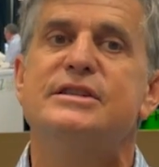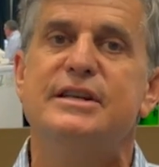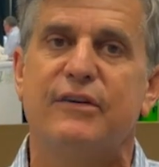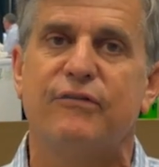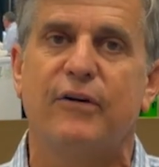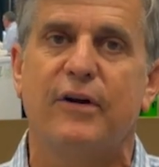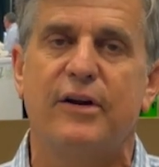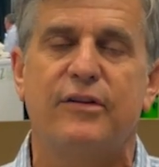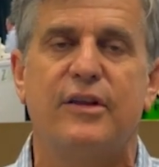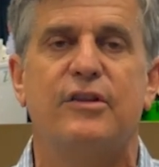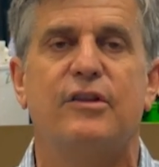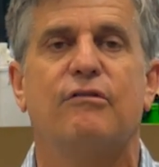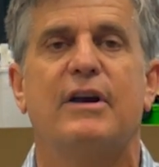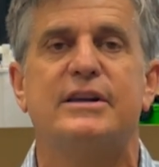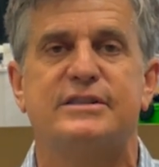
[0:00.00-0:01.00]
different than
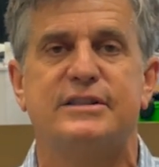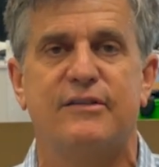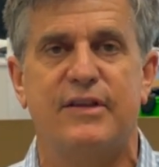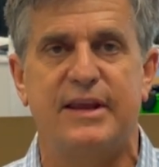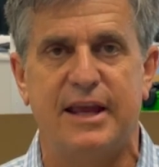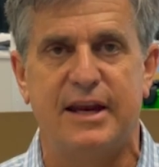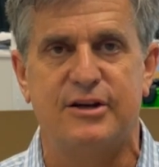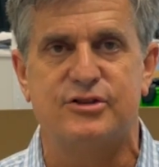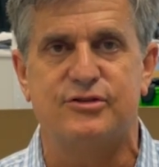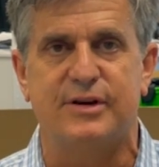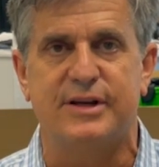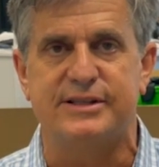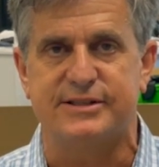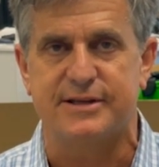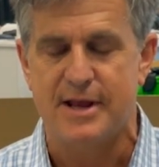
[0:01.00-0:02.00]
the rest of the
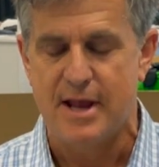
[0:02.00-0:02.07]
industries.